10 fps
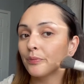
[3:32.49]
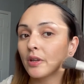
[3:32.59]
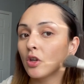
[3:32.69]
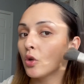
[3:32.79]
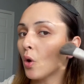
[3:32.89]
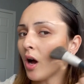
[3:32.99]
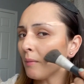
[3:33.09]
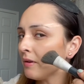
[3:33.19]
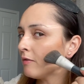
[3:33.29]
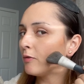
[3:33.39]
You know how
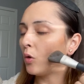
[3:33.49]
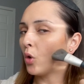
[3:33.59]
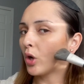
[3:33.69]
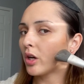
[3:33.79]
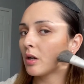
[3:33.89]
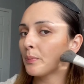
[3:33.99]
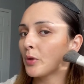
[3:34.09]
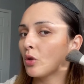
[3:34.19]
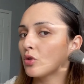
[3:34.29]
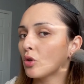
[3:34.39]
before you
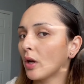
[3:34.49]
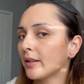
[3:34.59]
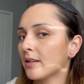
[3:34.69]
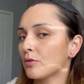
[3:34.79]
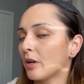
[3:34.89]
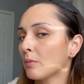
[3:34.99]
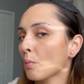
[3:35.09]
used to go like this, right?